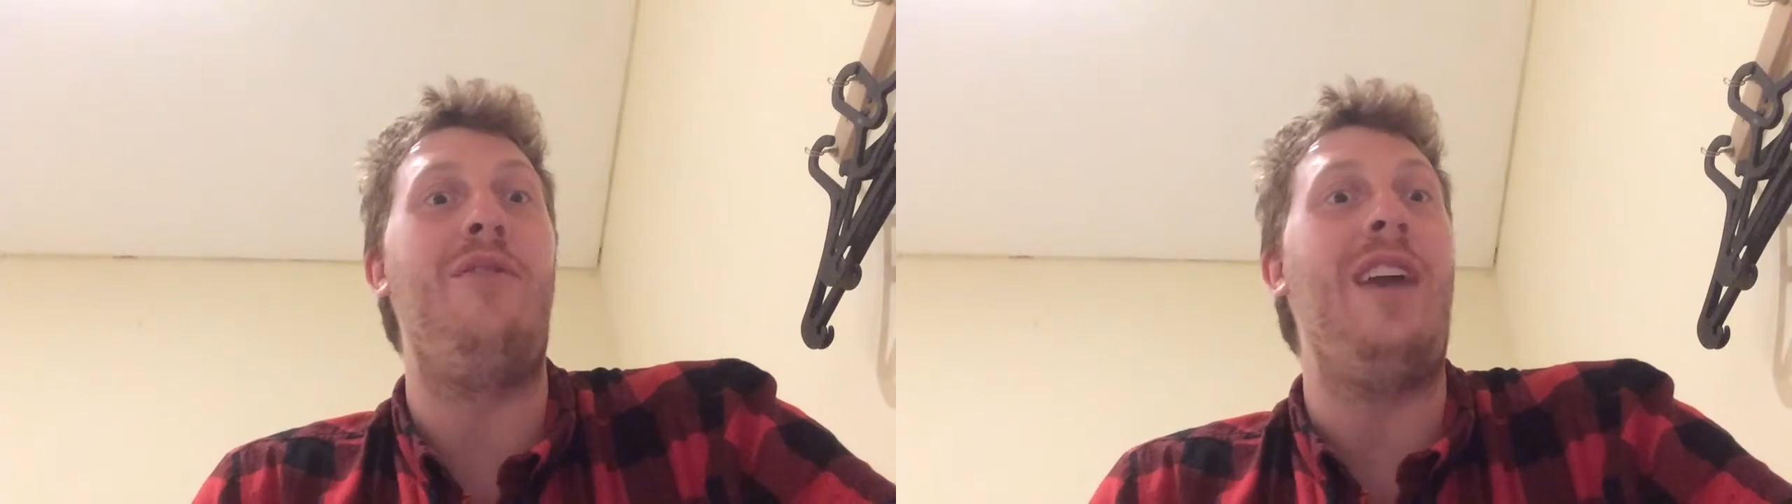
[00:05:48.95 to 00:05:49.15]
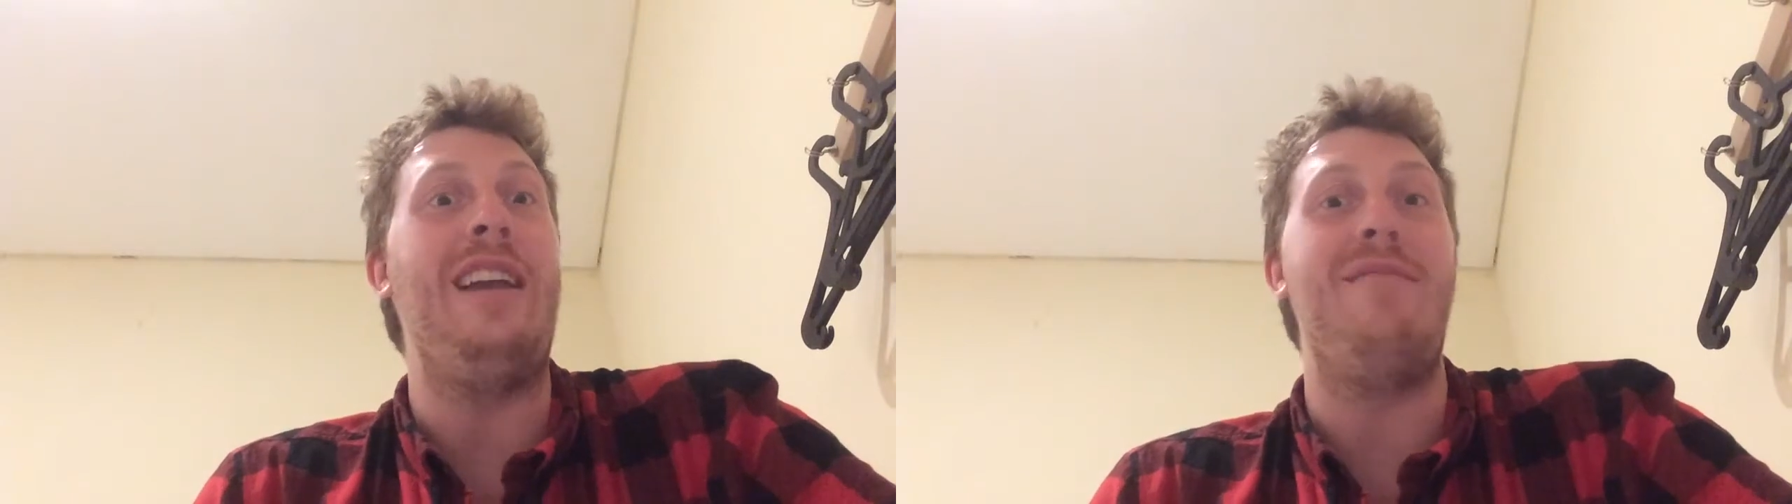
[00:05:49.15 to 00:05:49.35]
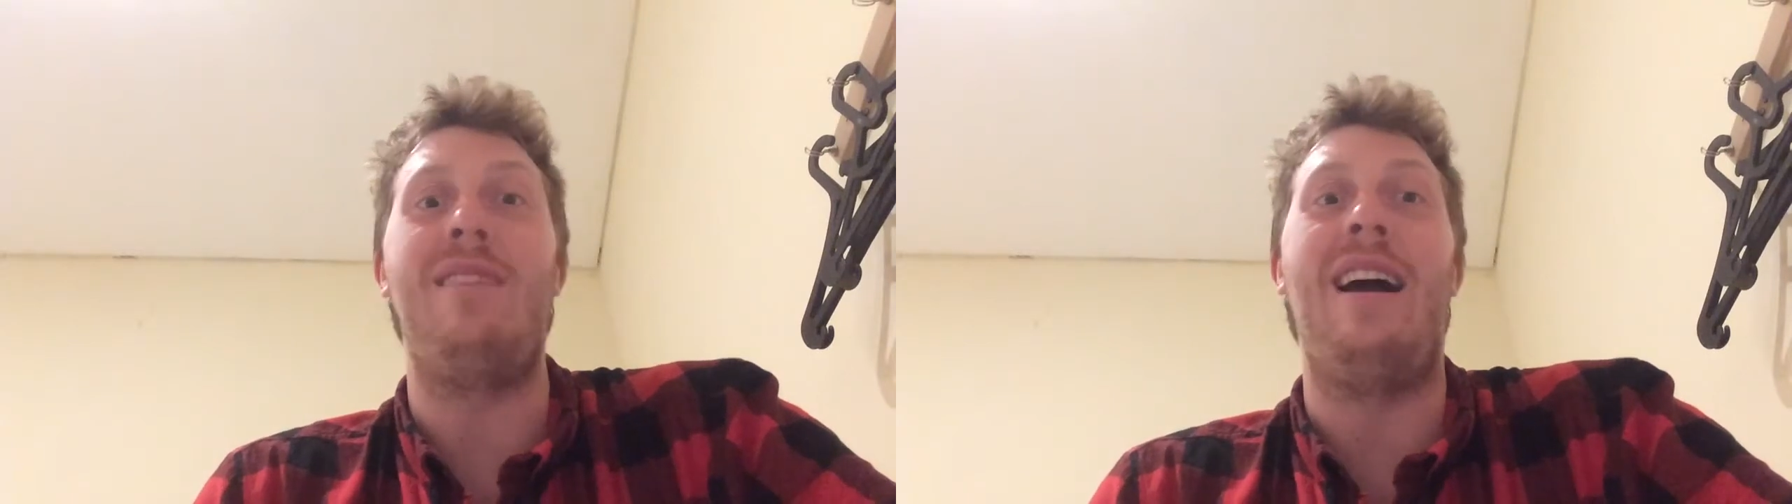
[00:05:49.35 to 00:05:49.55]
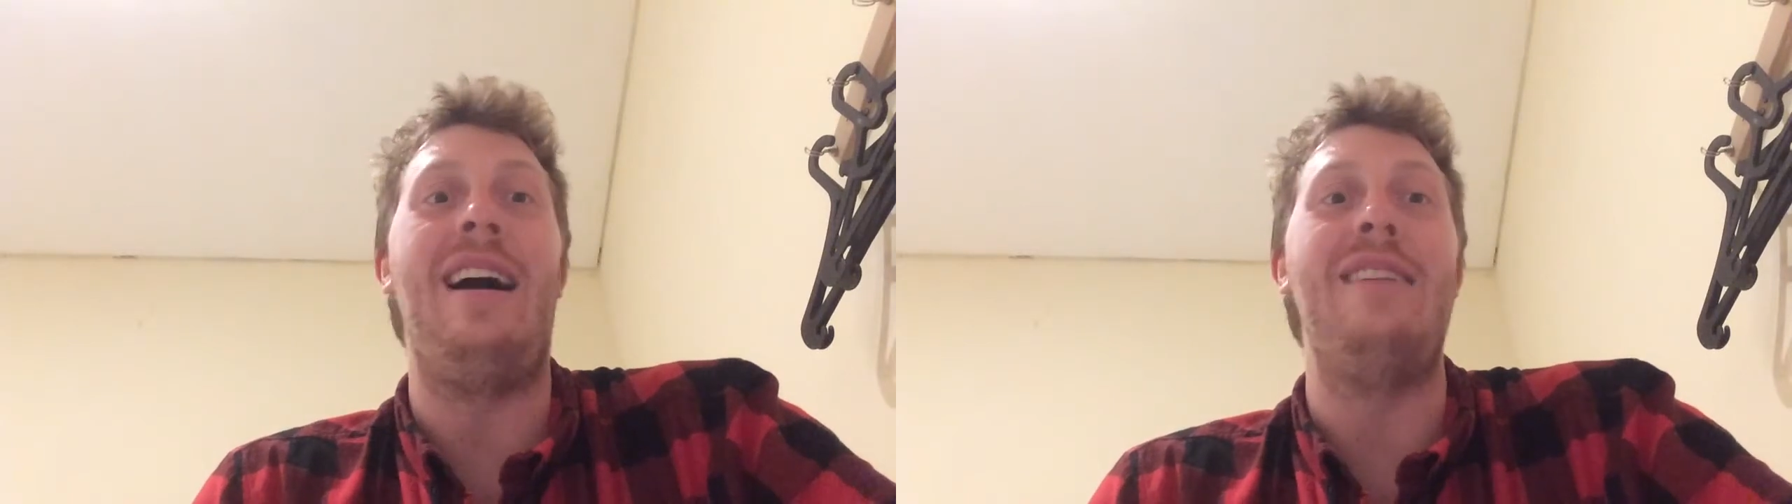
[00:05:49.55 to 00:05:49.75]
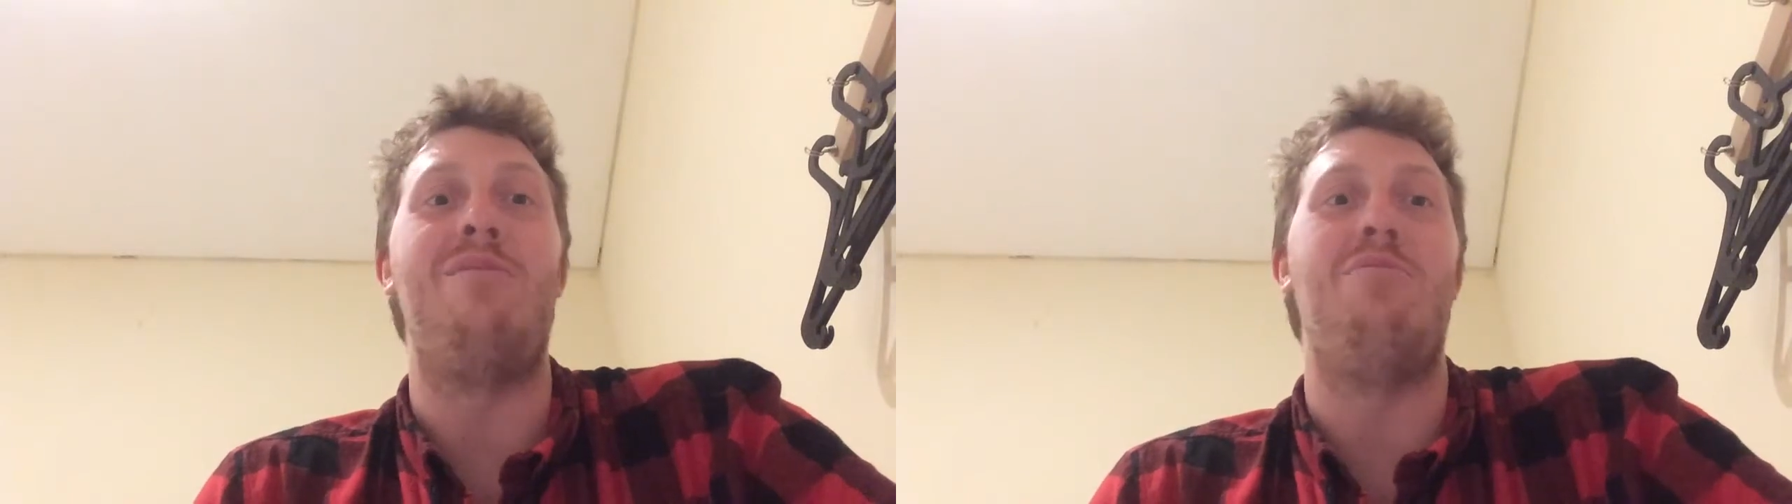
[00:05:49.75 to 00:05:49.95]
fate,
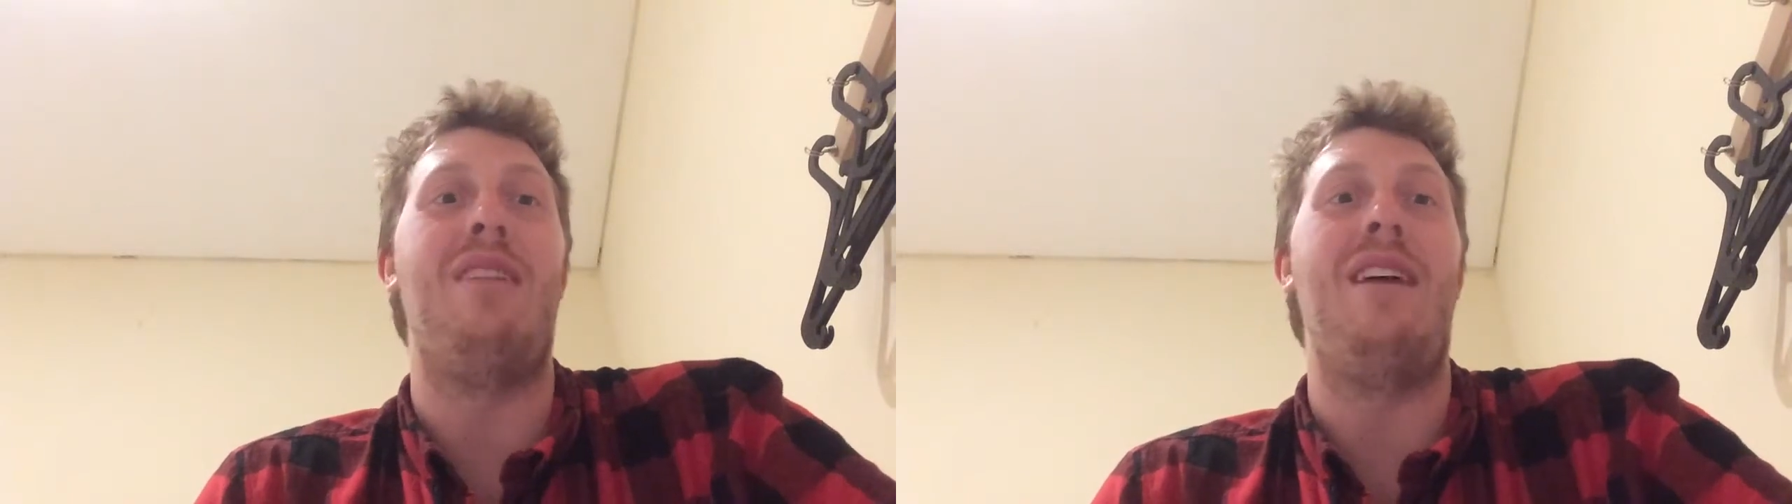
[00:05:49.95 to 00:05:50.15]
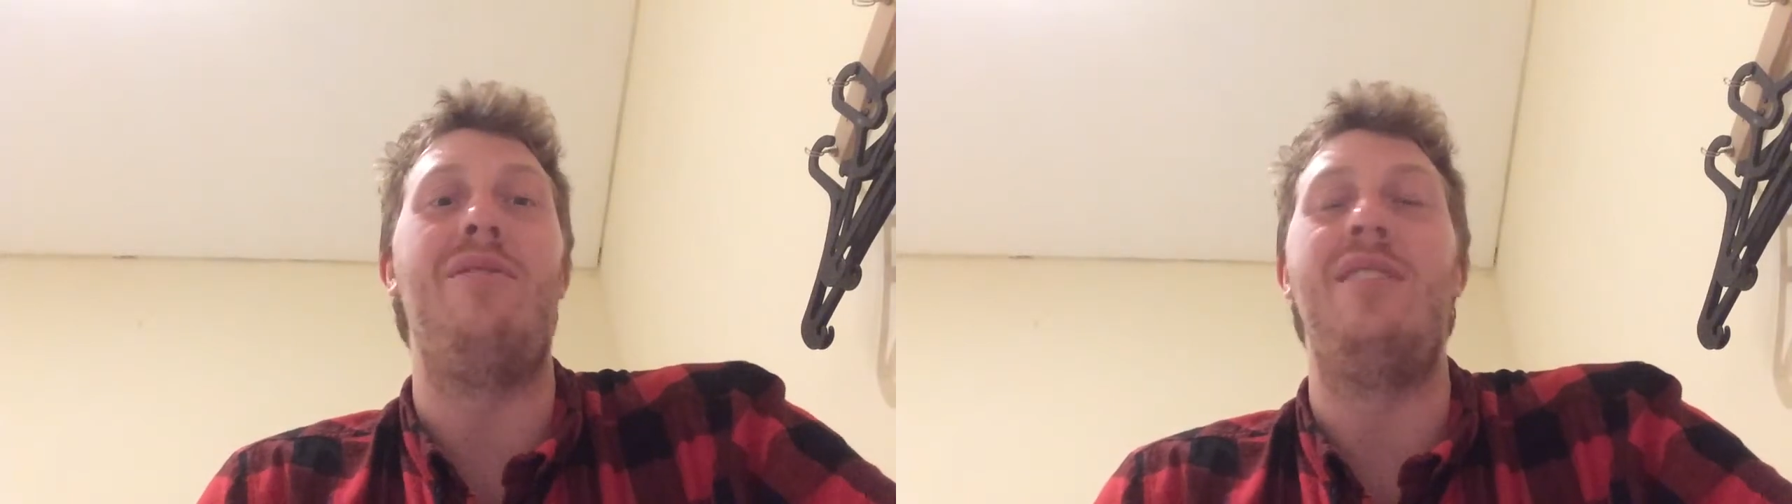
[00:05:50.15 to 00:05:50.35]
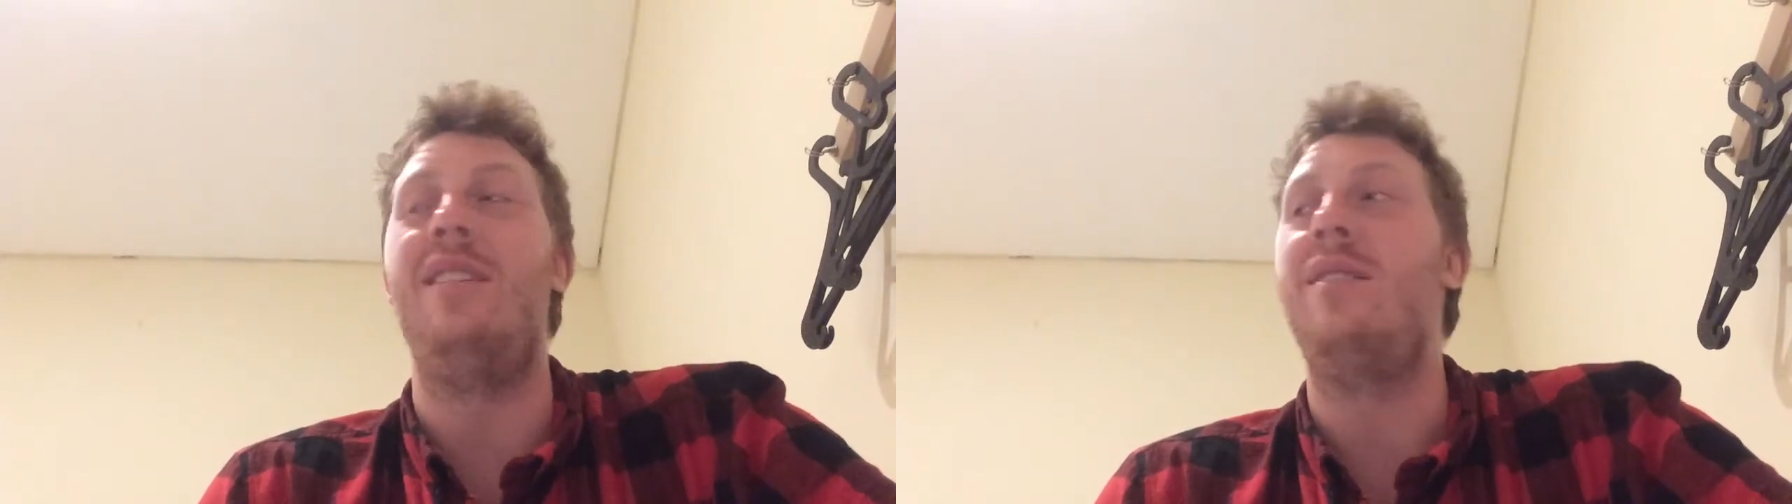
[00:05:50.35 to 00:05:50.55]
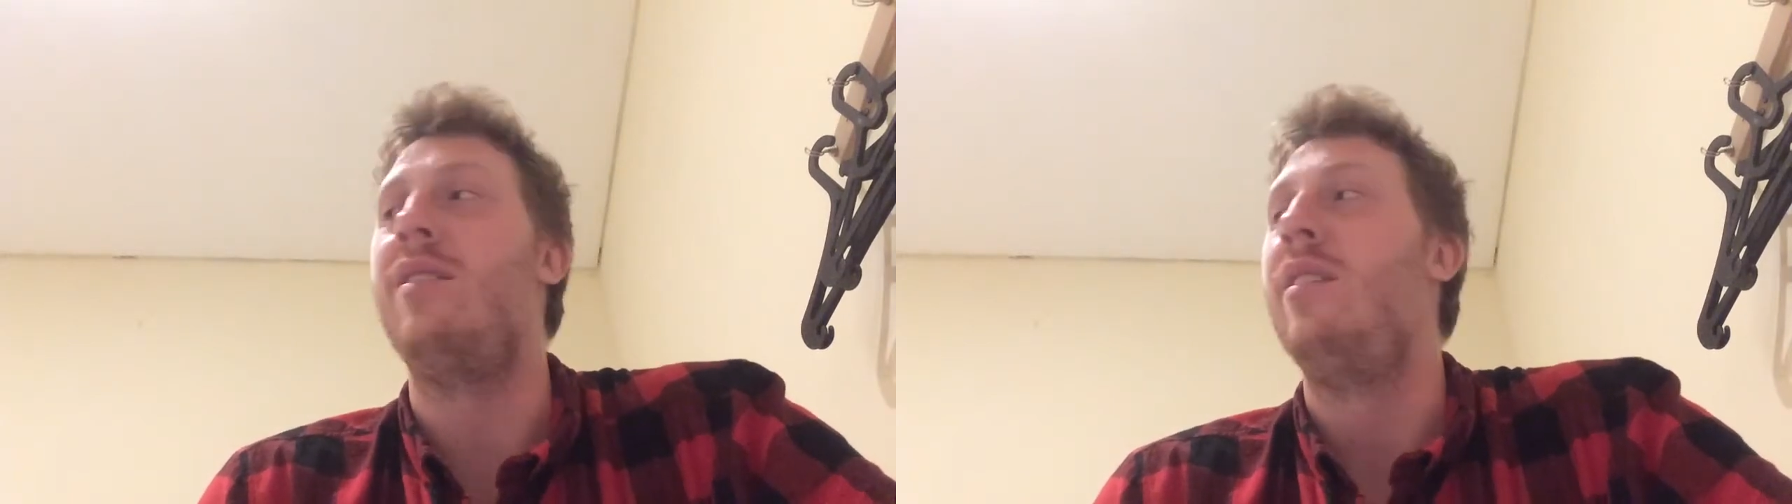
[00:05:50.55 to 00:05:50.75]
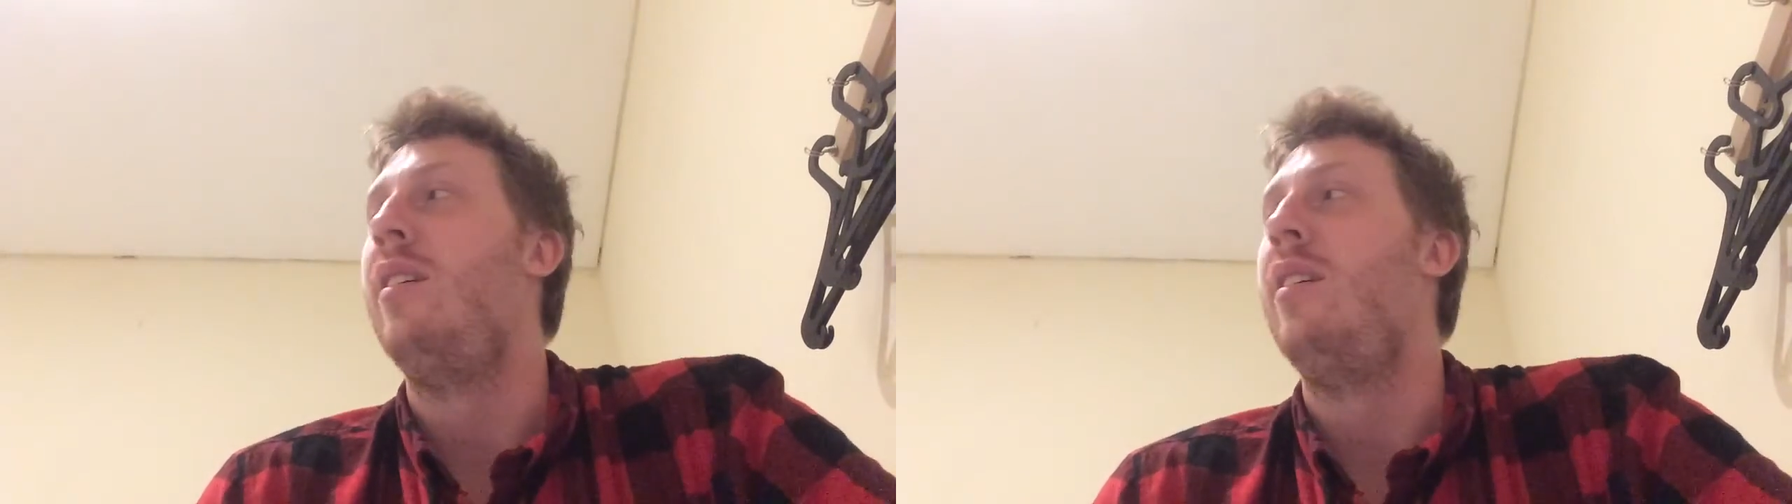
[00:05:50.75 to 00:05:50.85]
gods, whatever it is,